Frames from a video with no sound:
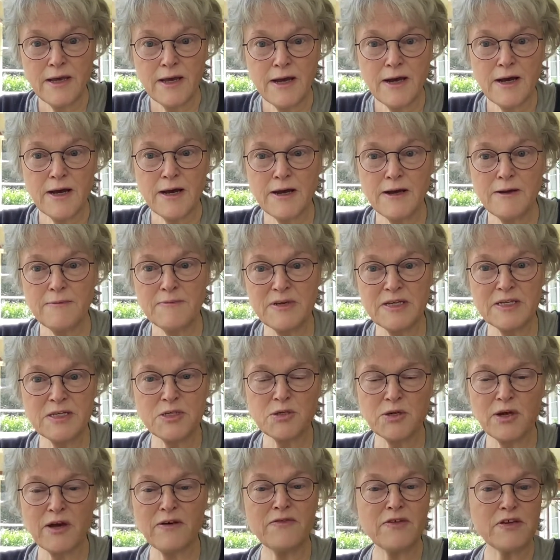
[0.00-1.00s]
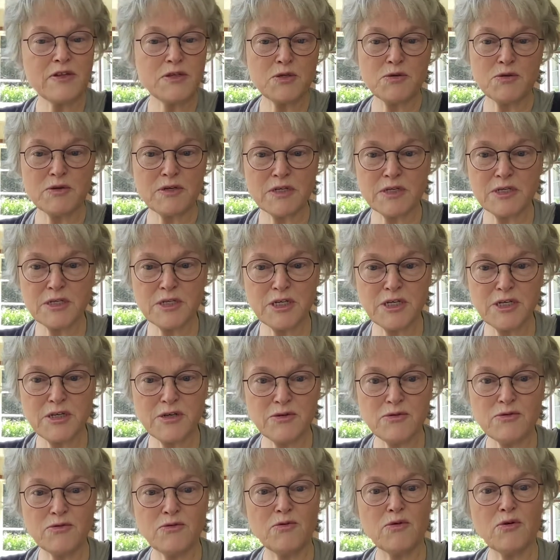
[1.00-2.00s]
of interest to
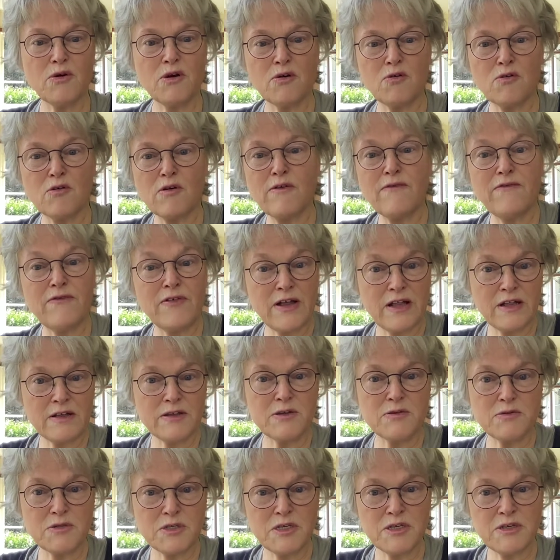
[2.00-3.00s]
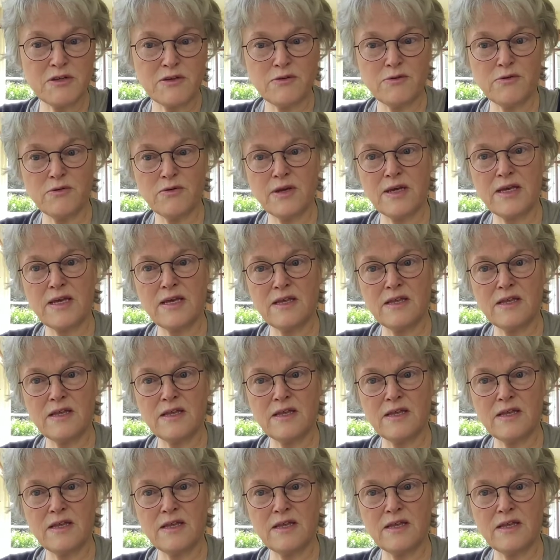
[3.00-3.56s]
you or of value to you